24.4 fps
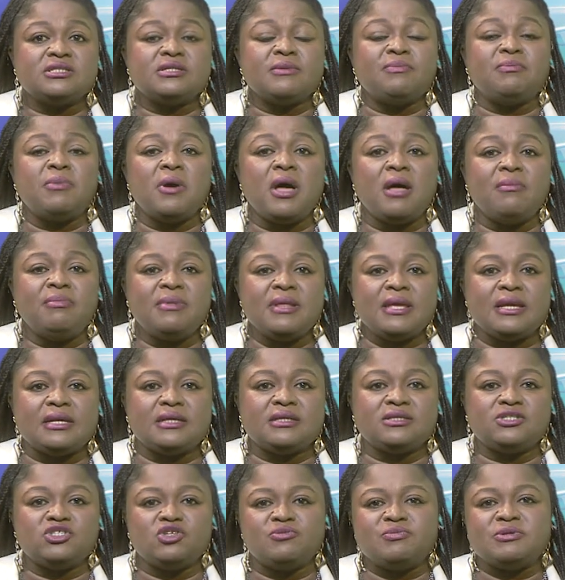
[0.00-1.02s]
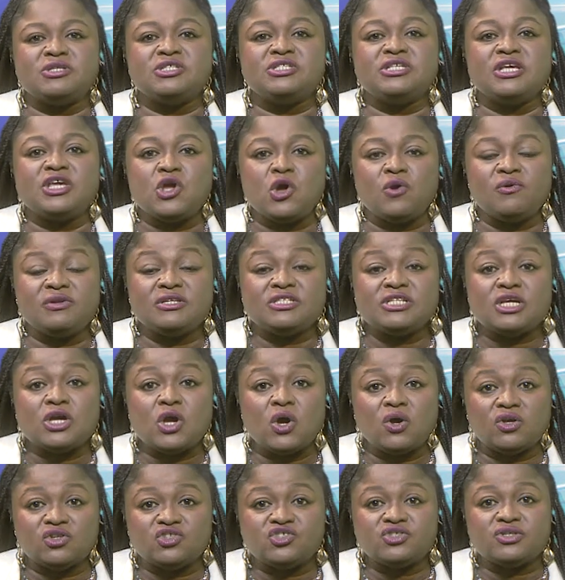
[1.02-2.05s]
the public to be security
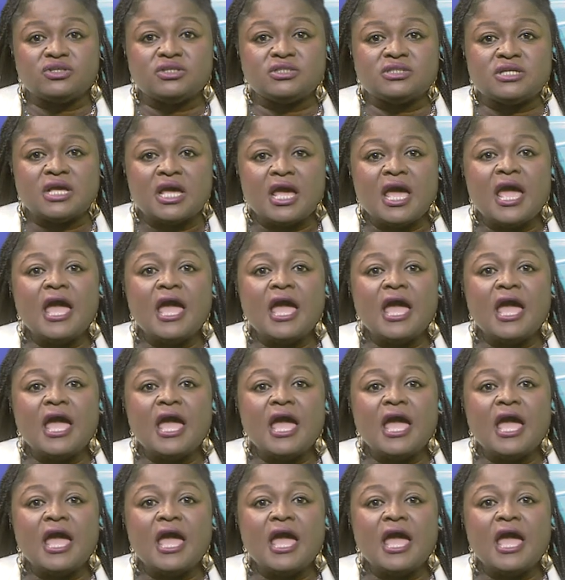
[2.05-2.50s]
conscious